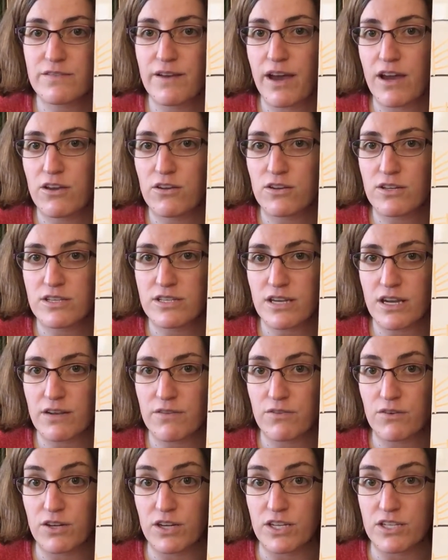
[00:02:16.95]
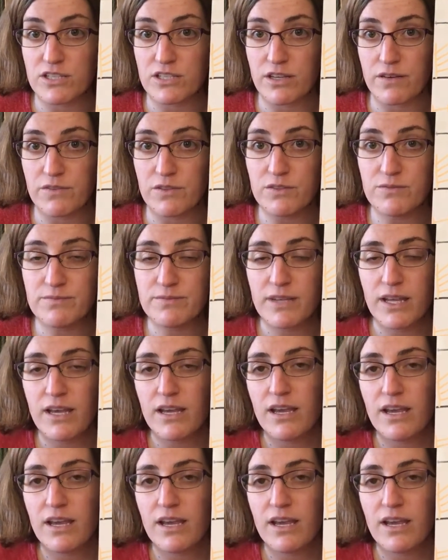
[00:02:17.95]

of how you can study for each level.